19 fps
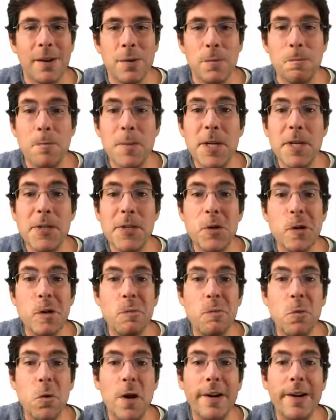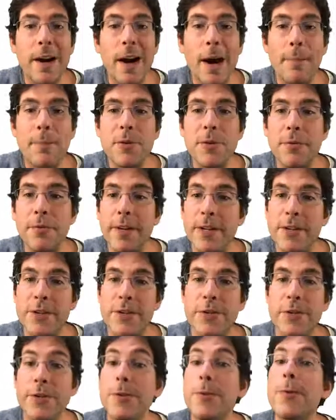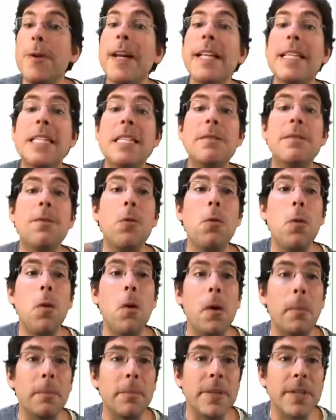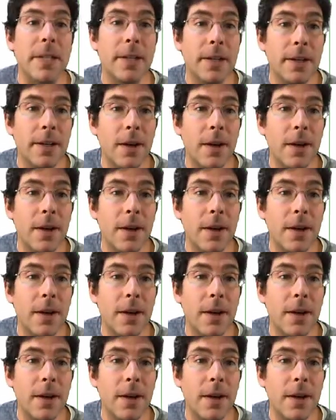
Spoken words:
midterm 1 observations transformed